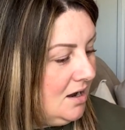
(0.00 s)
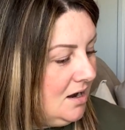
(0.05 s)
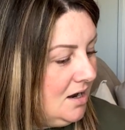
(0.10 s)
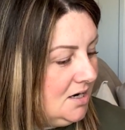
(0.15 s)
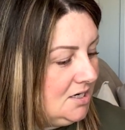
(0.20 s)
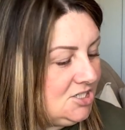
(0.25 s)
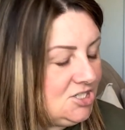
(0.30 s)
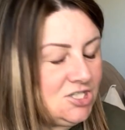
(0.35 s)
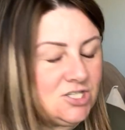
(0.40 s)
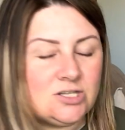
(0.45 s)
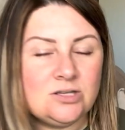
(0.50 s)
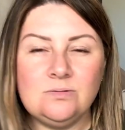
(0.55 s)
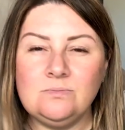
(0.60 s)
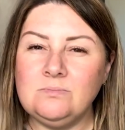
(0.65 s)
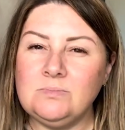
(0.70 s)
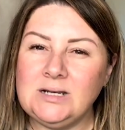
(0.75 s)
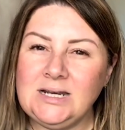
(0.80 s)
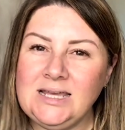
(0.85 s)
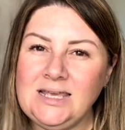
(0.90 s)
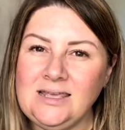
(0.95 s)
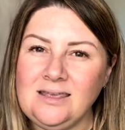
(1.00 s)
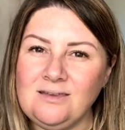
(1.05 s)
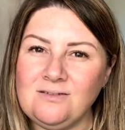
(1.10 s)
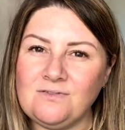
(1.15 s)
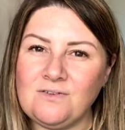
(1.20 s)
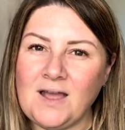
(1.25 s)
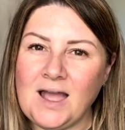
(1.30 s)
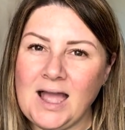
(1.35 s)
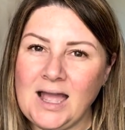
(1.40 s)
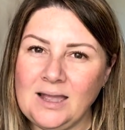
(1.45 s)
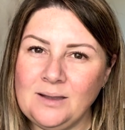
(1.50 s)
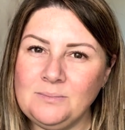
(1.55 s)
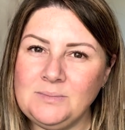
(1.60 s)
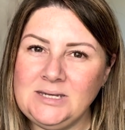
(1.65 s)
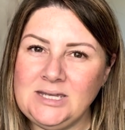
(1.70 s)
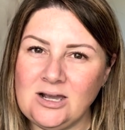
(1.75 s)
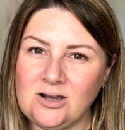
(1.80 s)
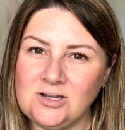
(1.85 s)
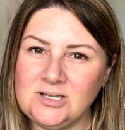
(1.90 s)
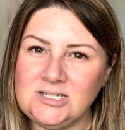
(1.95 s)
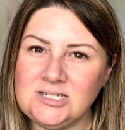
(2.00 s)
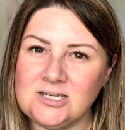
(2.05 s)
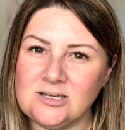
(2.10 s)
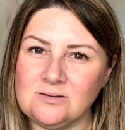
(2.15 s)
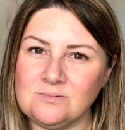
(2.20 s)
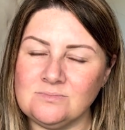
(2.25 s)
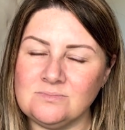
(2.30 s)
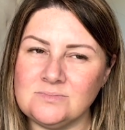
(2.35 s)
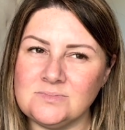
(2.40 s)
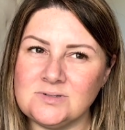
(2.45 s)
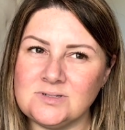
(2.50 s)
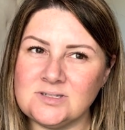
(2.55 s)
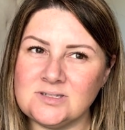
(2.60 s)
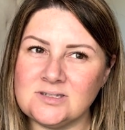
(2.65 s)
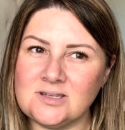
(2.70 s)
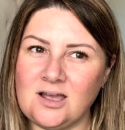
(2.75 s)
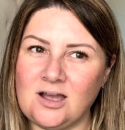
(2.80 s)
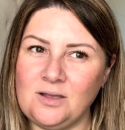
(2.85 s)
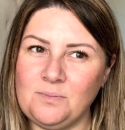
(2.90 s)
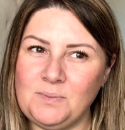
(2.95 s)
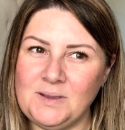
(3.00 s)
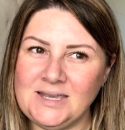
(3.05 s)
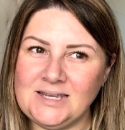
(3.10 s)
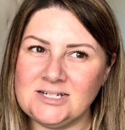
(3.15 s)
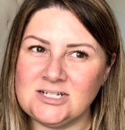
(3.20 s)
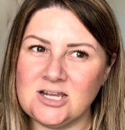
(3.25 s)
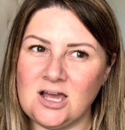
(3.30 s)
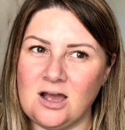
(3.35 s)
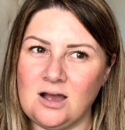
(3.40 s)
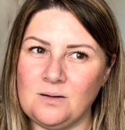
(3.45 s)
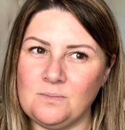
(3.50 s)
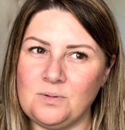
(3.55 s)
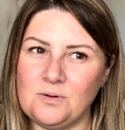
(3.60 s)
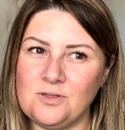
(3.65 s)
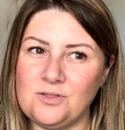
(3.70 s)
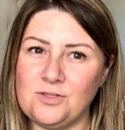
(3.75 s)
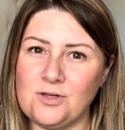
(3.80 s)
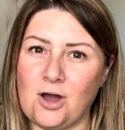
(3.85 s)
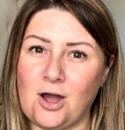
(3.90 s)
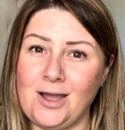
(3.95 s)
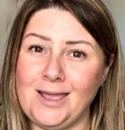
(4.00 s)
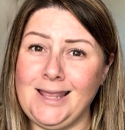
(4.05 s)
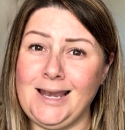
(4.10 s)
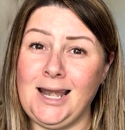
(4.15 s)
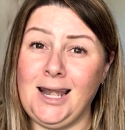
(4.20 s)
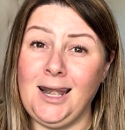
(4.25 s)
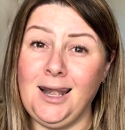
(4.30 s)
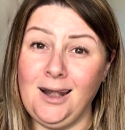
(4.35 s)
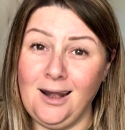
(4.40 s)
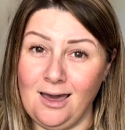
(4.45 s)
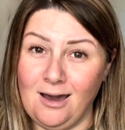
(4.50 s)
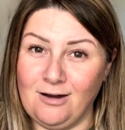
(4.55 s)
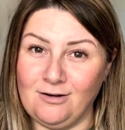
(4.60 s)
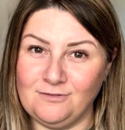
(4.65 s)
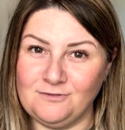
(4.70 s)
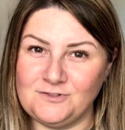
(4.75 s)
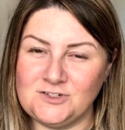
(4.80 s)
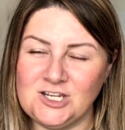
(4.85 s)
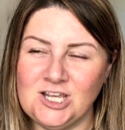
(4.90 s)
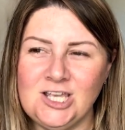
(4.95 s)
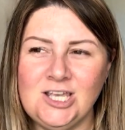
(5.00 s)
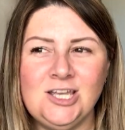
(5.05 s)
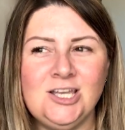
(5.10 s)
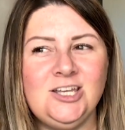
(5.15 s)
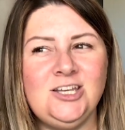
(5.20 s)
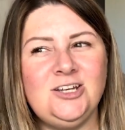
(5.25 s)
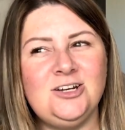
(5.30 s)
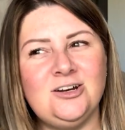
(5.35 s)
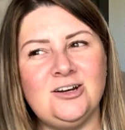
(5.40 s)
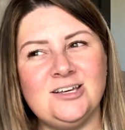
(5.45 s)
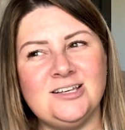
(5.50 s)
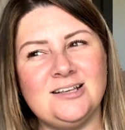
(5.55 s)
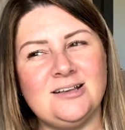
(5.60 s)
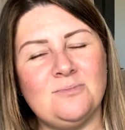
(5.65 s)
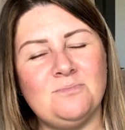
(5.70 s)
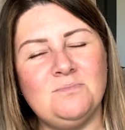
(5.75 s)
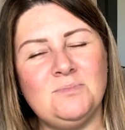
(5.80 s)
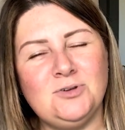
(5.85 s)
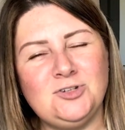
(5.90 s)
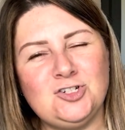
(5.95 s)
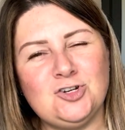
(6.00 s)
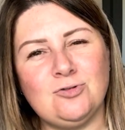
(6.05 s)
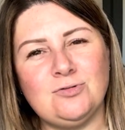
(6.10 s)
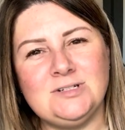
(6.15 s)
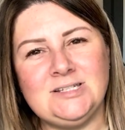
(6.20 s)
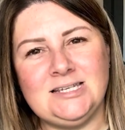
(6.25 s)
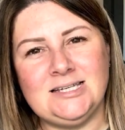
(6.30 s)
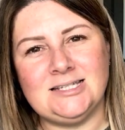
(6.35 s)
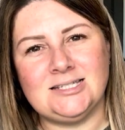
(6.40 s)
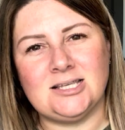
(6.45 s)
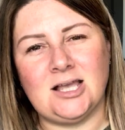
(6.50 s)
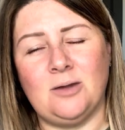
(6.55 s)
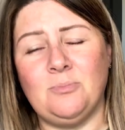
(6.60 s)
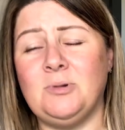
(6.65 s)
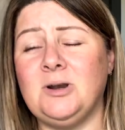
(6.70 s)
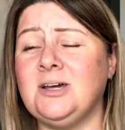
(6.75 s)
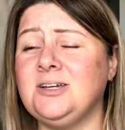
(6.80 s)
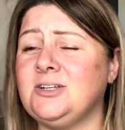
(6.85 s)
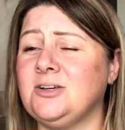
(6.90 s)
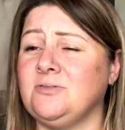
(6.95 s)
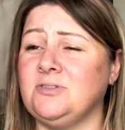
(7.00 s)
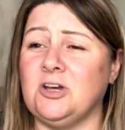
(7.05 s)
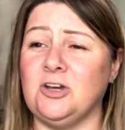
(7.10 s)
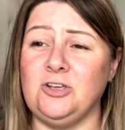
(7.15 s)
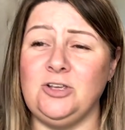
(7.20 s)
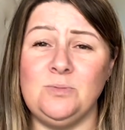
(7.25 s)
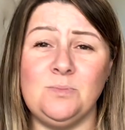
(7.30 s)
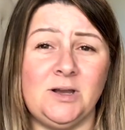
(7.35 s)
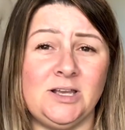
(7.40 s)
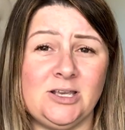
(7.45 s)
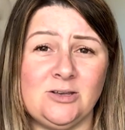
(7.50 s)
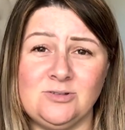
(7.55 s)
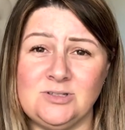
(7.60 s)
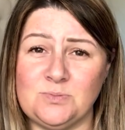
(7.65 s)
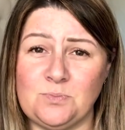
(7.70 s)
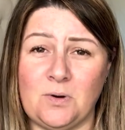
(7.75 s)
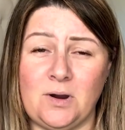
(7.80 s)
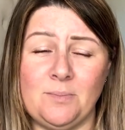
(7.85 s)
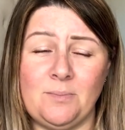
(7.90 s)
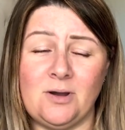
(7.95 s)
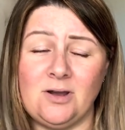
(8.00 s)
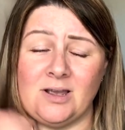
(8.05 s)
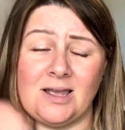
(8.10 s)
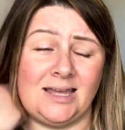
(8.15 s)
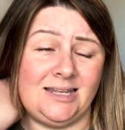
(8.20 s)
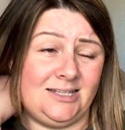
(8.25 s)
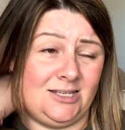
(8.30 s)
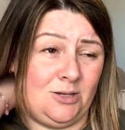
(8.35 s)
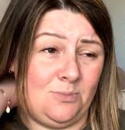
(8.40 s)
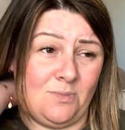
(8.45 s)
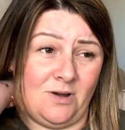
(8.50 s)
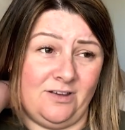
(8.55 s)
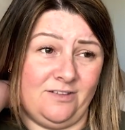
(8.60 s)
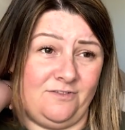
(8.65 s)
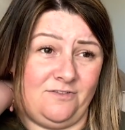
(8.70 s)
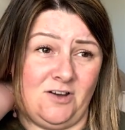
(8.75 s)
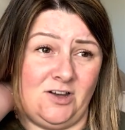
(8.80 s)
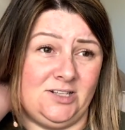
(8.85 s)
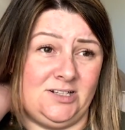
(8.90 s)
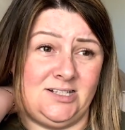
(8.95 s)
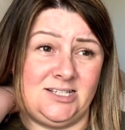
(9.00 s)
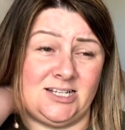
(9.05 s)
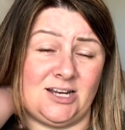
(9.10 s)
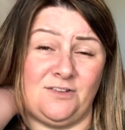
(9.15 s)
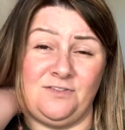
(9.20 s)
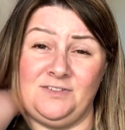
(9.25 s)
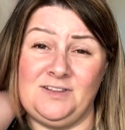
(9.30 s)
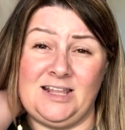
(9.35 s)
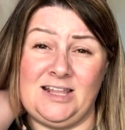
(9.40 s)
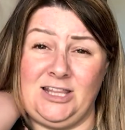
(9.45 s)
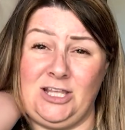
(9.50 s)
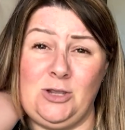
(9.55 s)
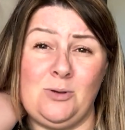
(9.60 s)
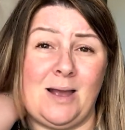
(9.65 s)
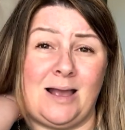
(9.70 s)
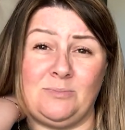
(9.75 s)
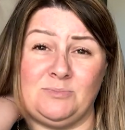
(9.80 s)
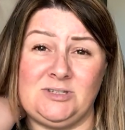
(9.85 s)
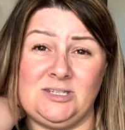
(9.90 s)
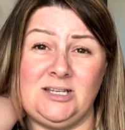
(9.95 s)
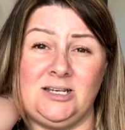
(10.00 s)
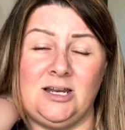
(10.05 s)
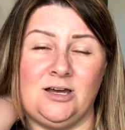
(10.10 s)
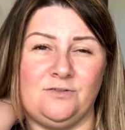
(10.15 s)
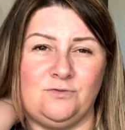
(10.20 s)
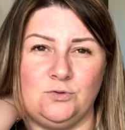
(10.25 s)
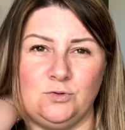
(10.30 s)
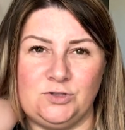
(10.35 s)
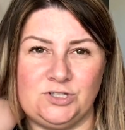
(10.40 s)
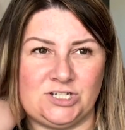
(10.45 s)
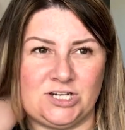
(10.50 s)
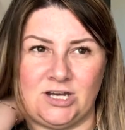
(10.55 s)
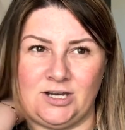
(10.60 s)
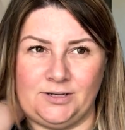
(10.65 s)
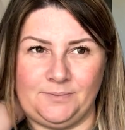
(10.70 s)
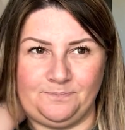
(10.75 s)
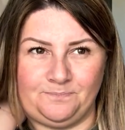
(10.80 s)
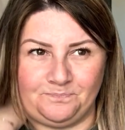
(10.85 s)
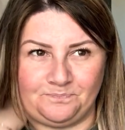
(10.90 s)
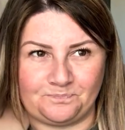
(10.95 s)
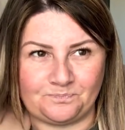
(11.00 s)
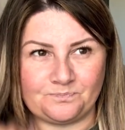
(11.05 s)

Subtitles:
I just couldn't believe how many items I picked up that I loved. You know, like majority of the time, well, I don't know, you might go into Primark and you might find stuff in there that you absolutely love all the time.